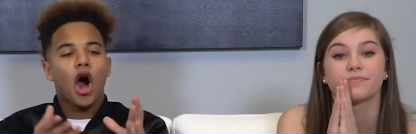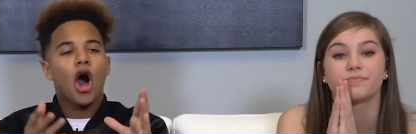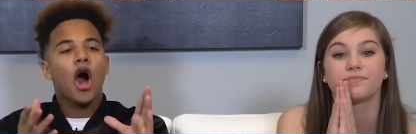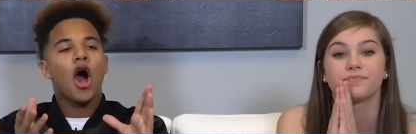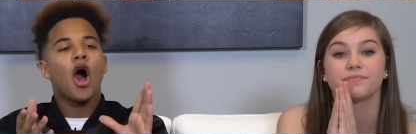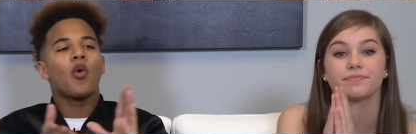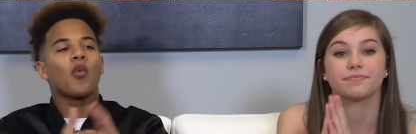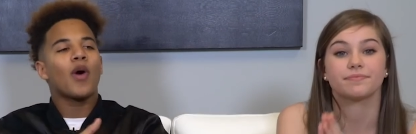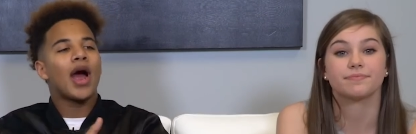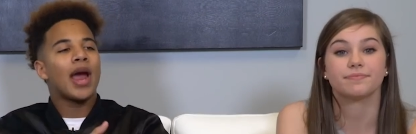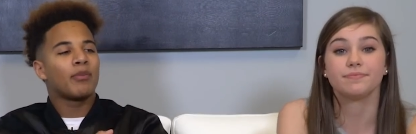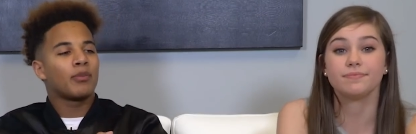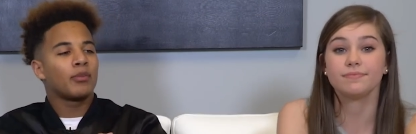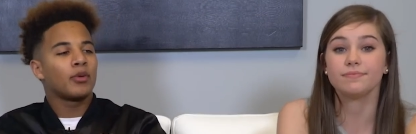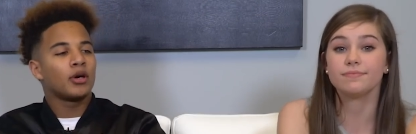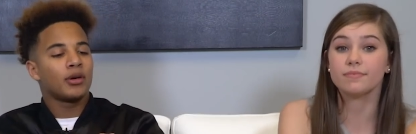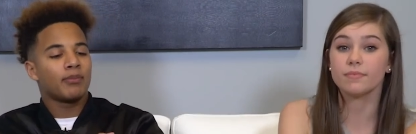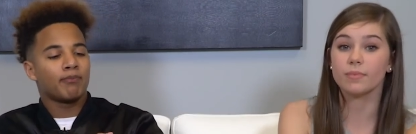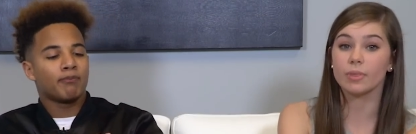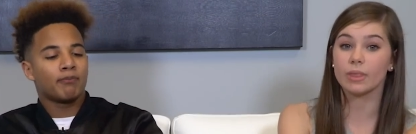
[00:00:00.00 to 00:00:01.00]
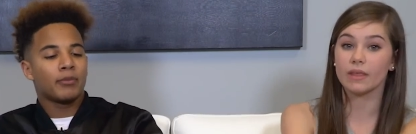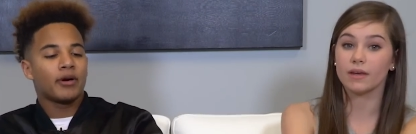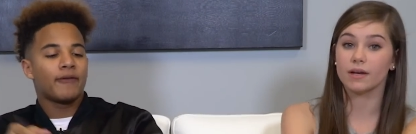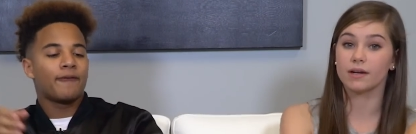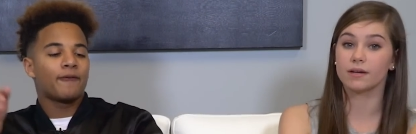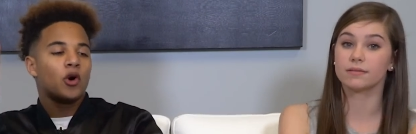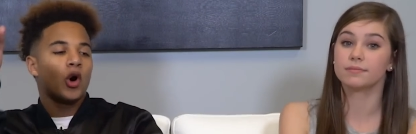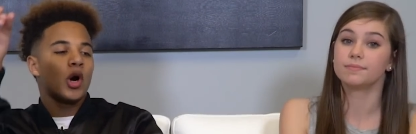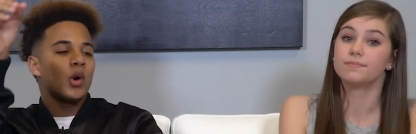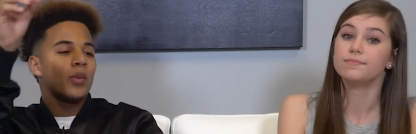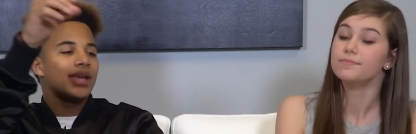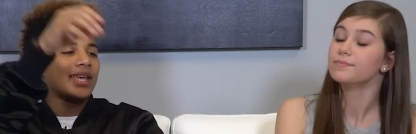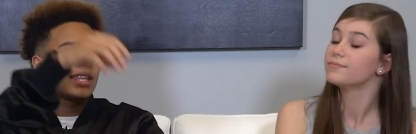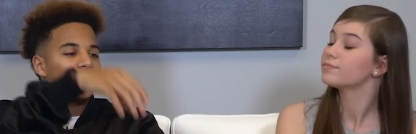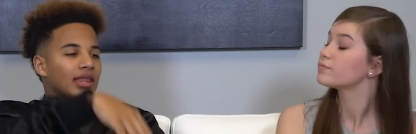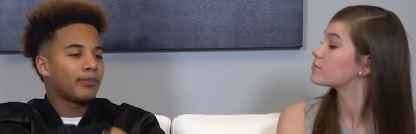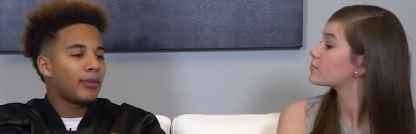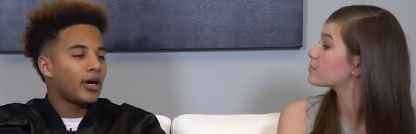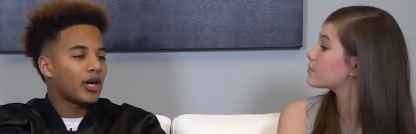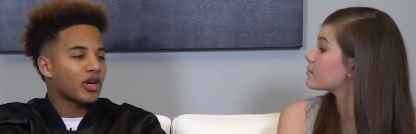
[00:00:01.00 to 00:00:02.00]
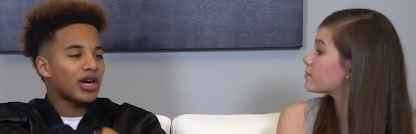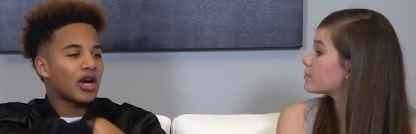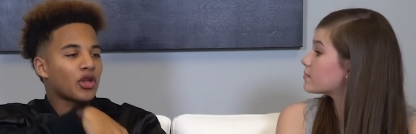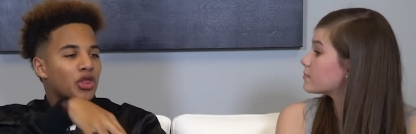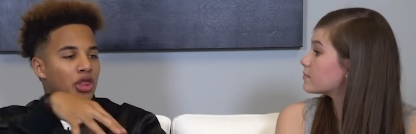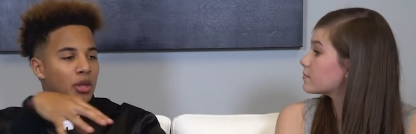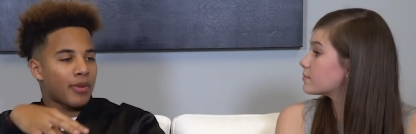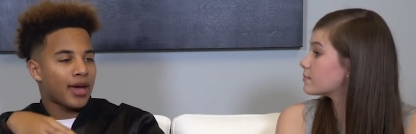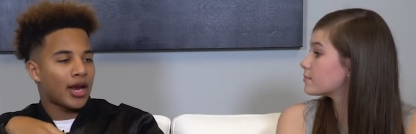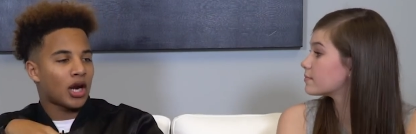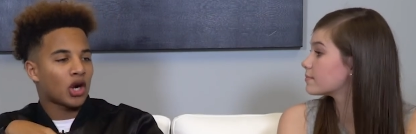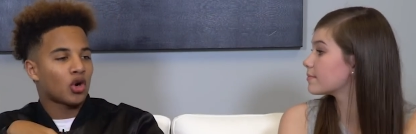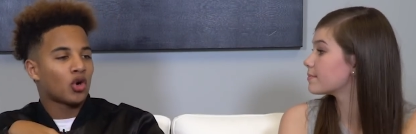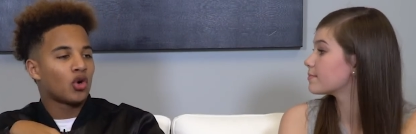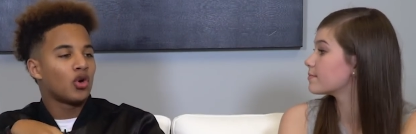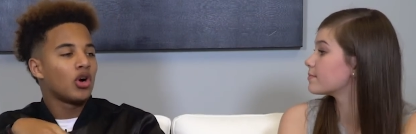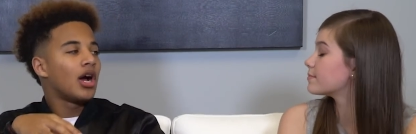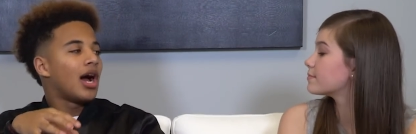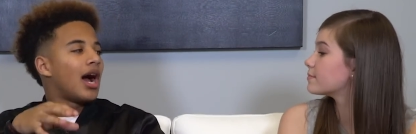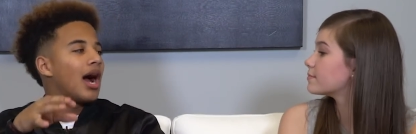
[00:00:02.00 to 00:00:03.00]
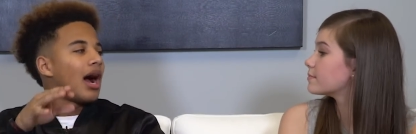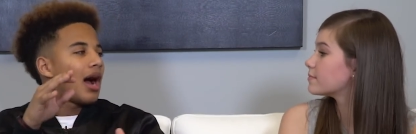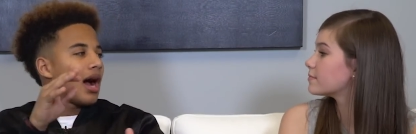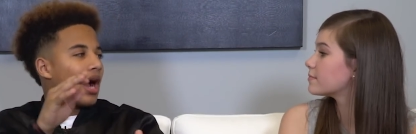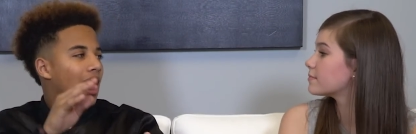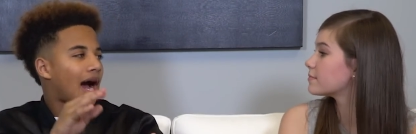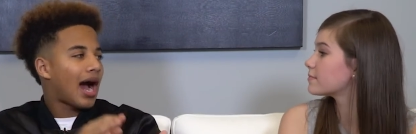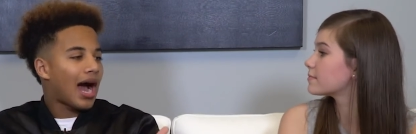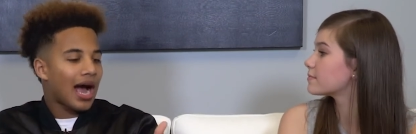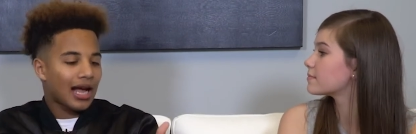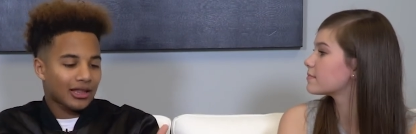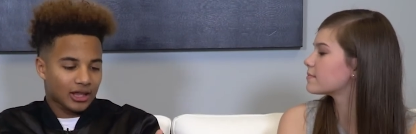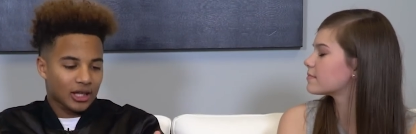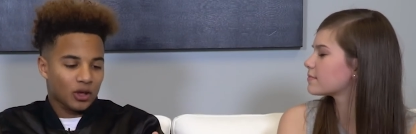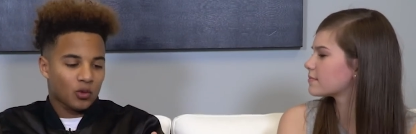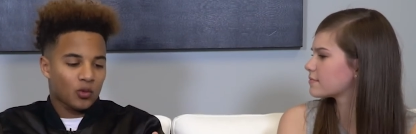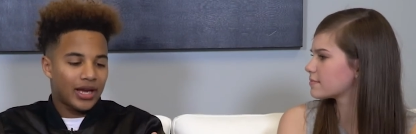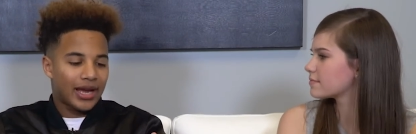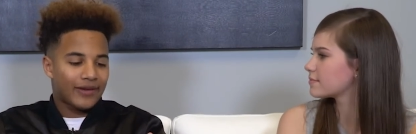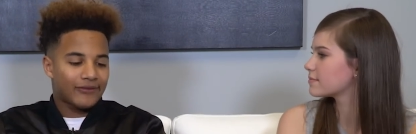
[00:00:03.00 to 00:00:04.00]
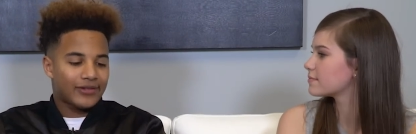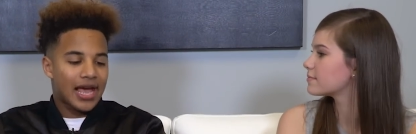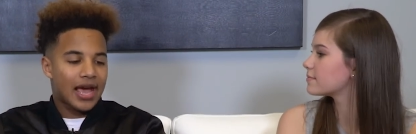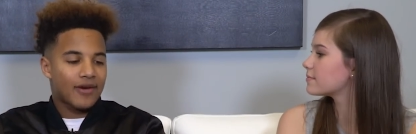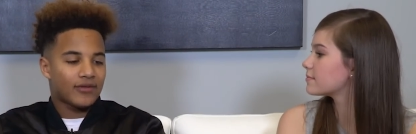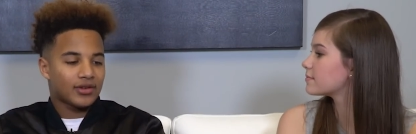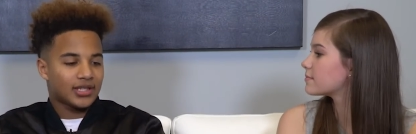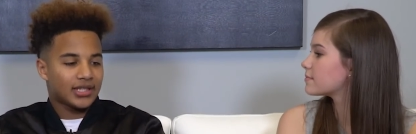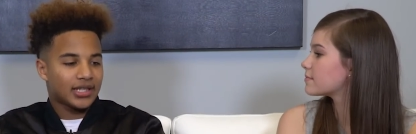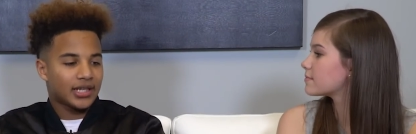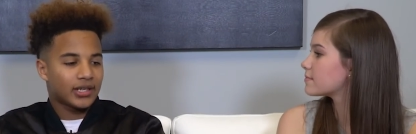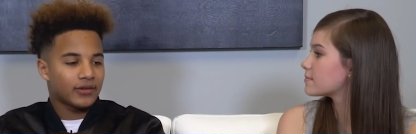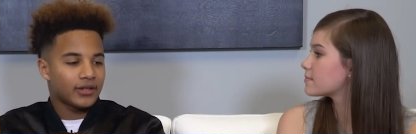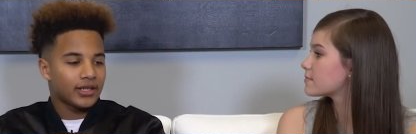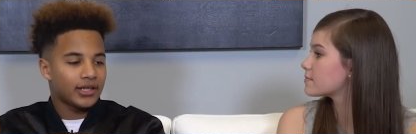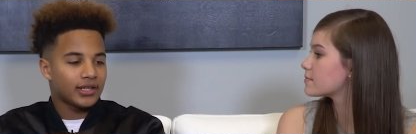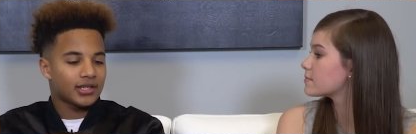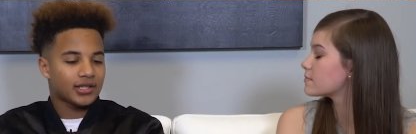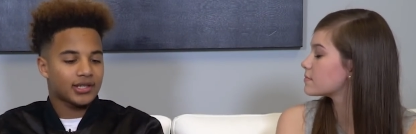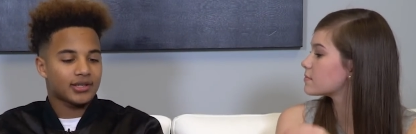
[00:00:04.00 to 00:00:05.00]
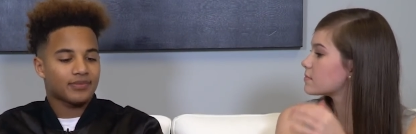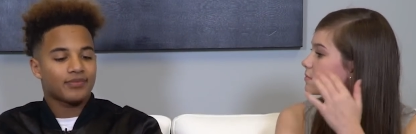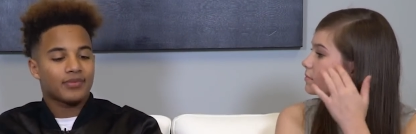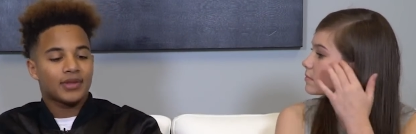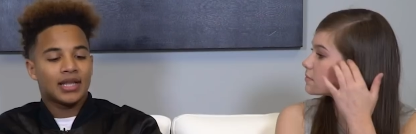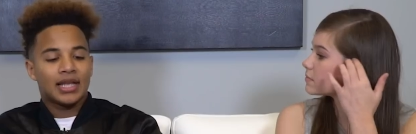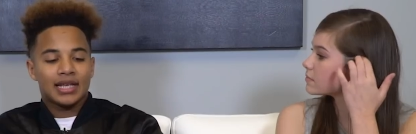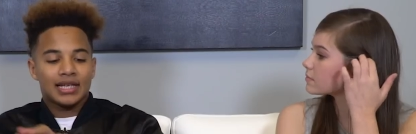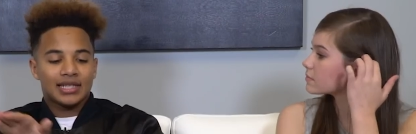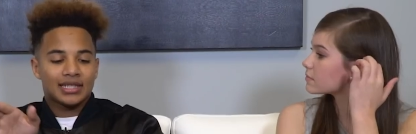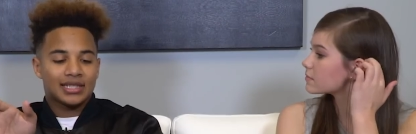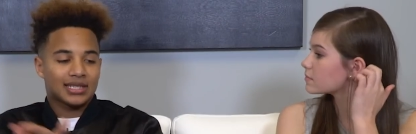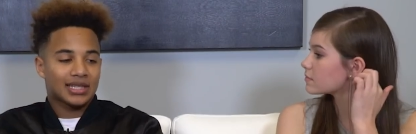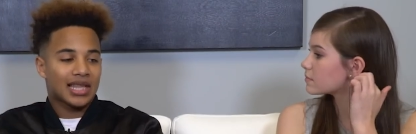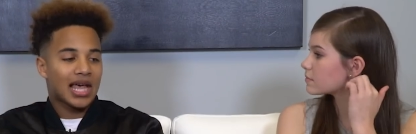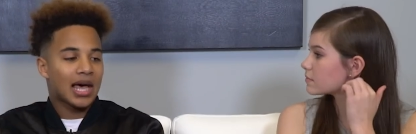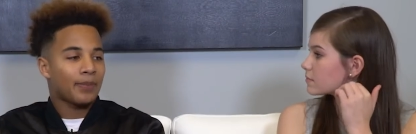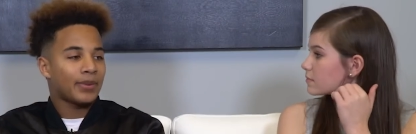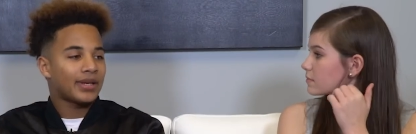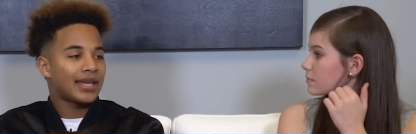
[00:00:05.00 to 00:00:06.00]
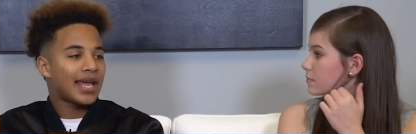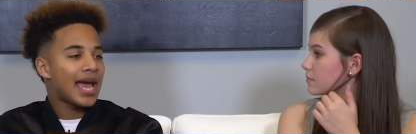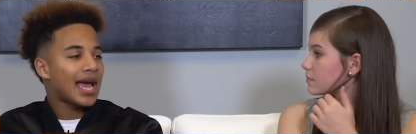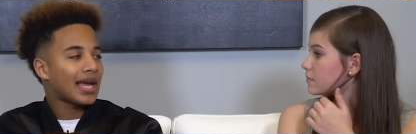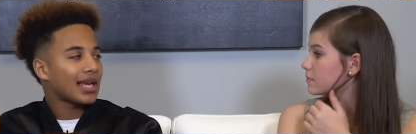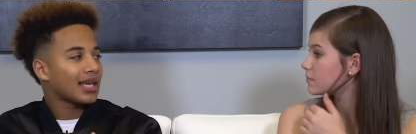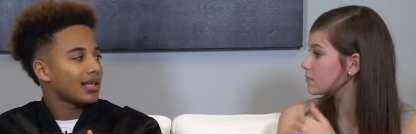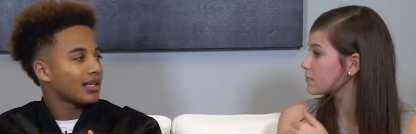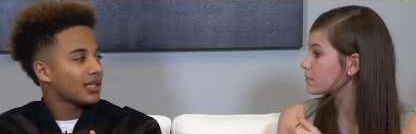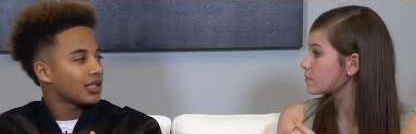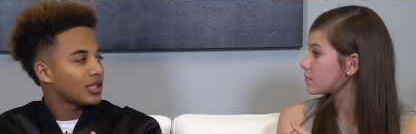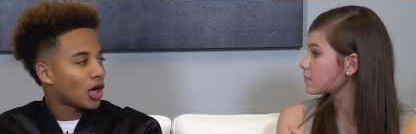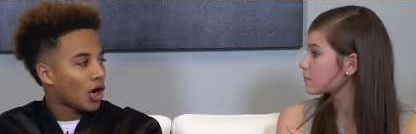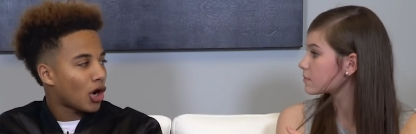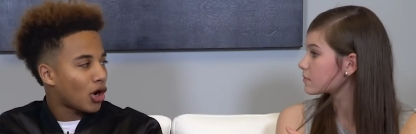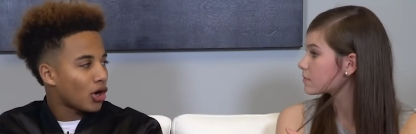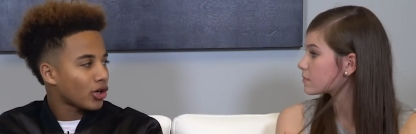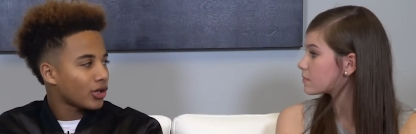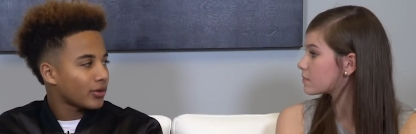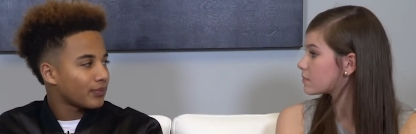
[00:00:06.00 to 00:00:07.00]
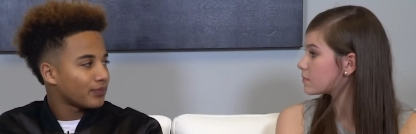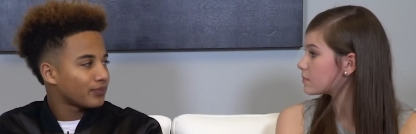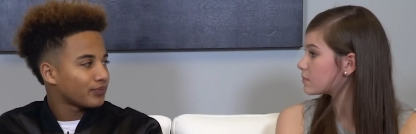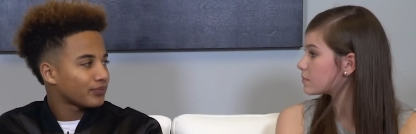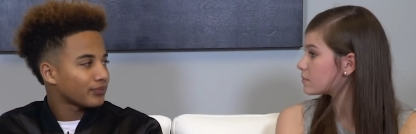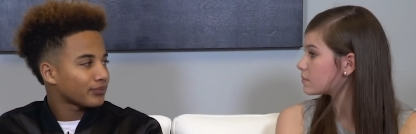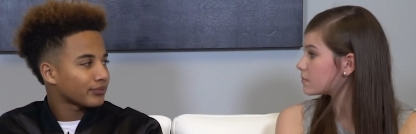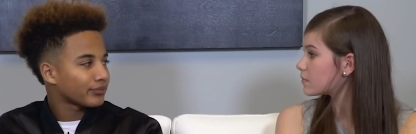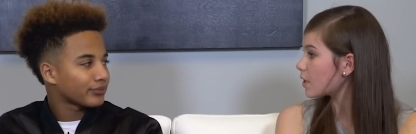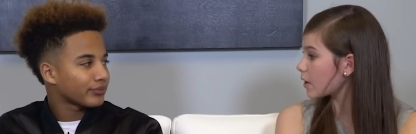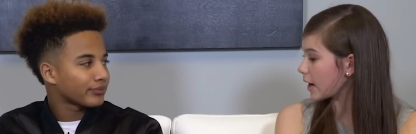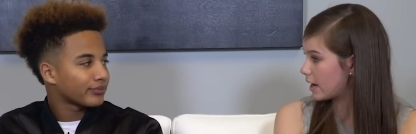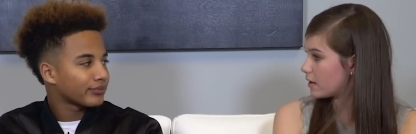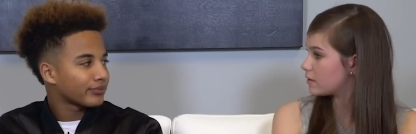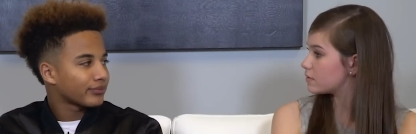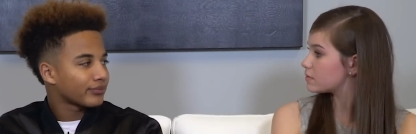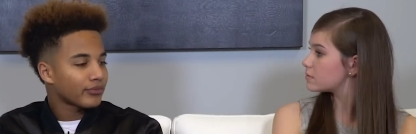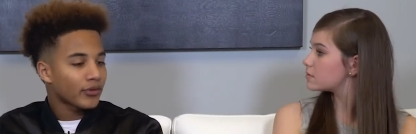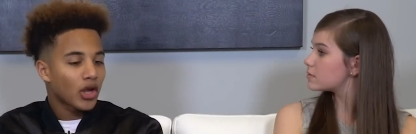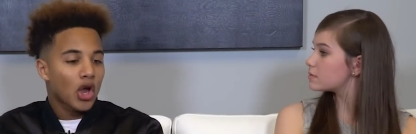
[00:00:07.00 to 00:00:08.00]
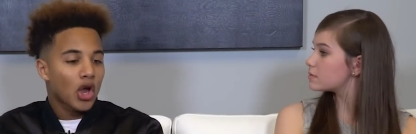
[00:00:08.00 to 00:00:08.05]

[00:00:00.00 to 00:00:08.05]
Speaker 1: All right. Well, before we get the butter out the barrel, I think we have to have a serious slap-a-dat talk.
Speaker 2: Okay.